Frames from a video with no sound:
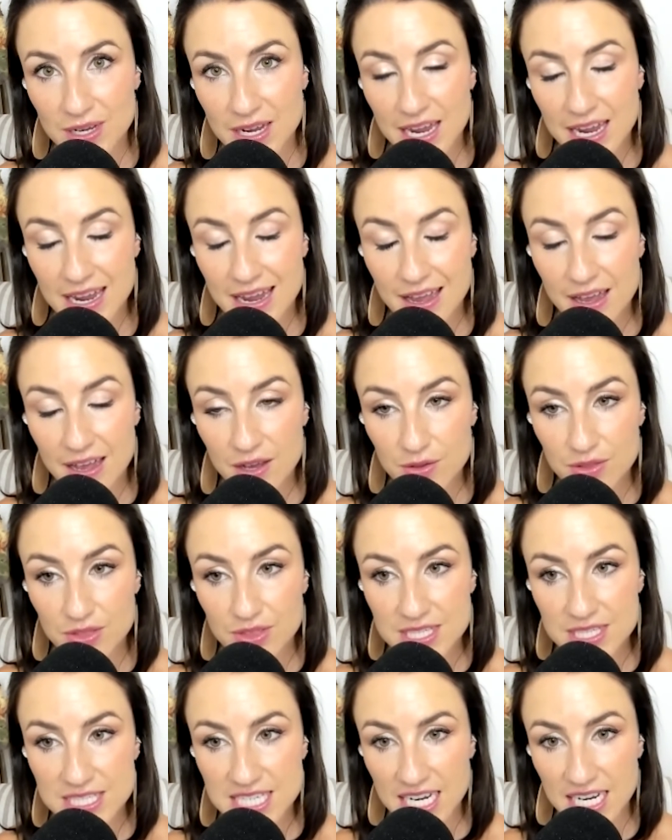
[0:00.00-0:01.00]
a
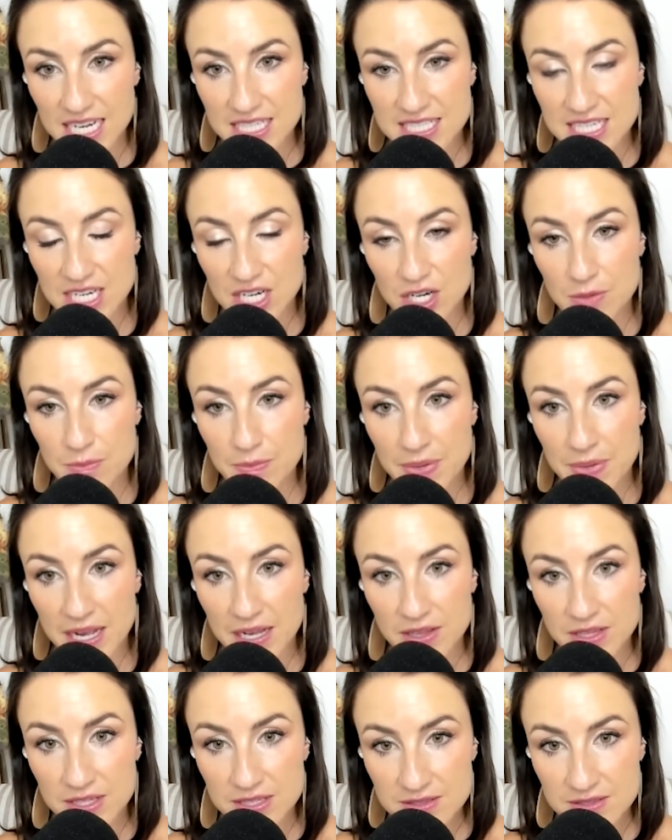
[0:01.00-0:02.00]
healthy dietary
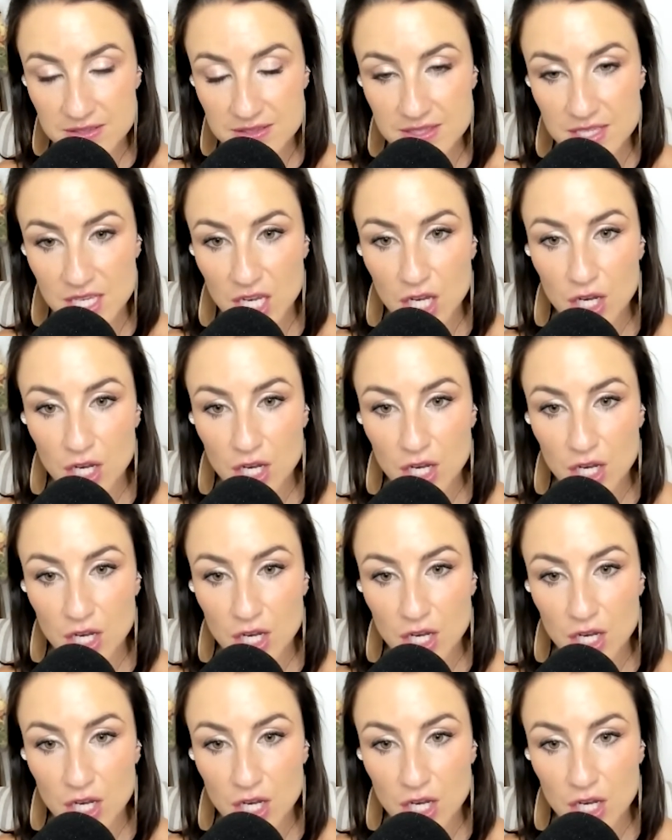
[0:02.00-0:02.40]
balance,